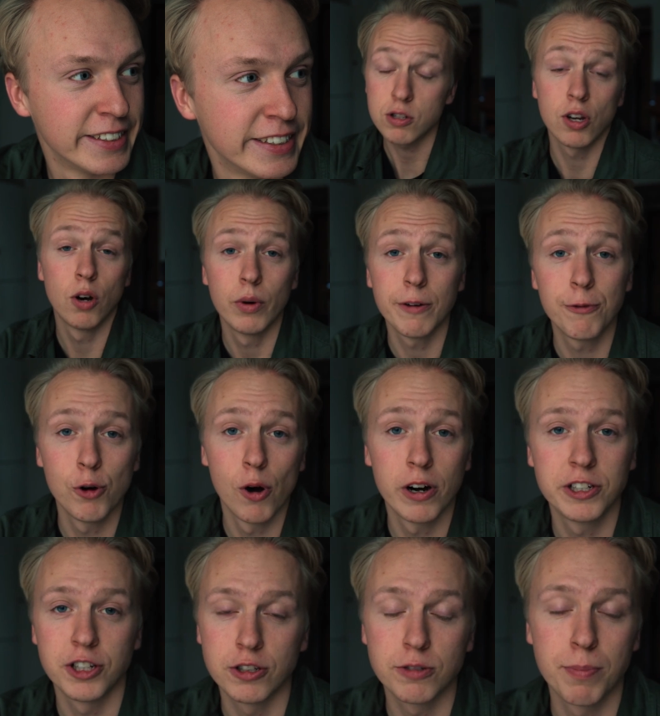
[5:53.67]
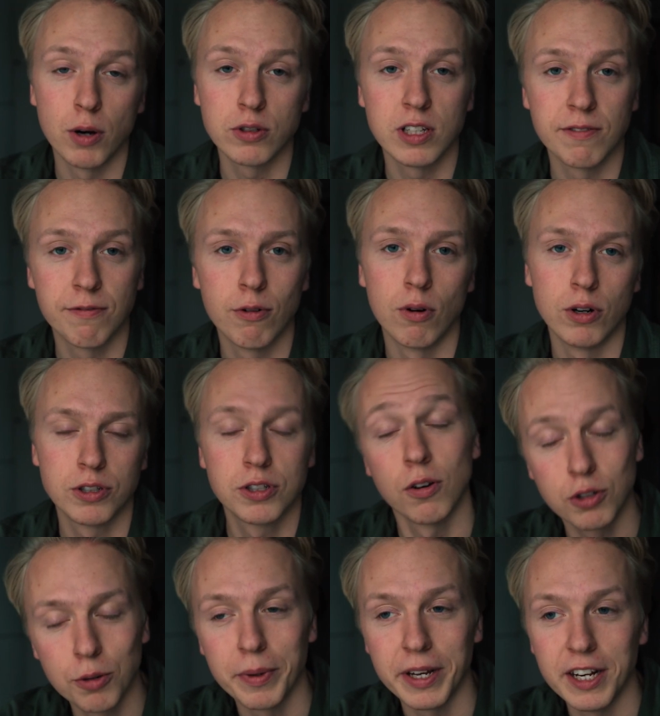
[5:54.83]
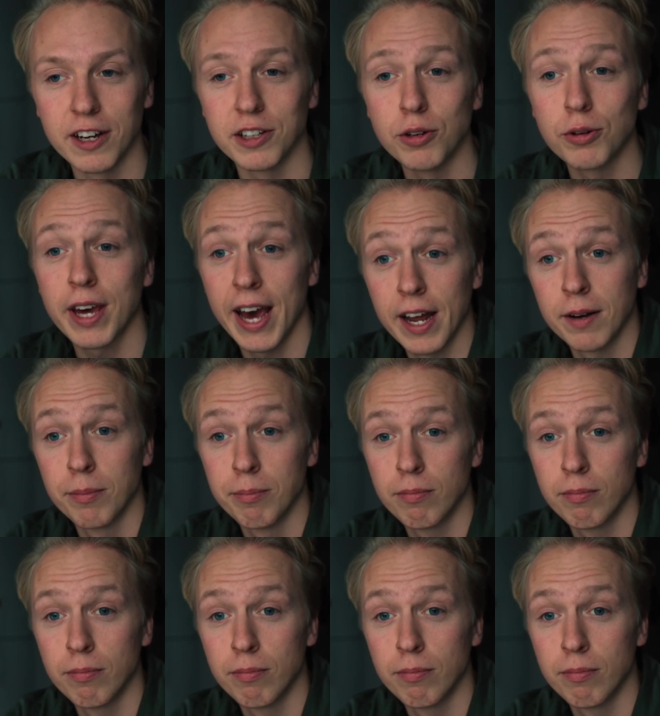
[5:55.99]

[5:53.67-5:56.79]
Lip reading: So if you are just posting for social media, you can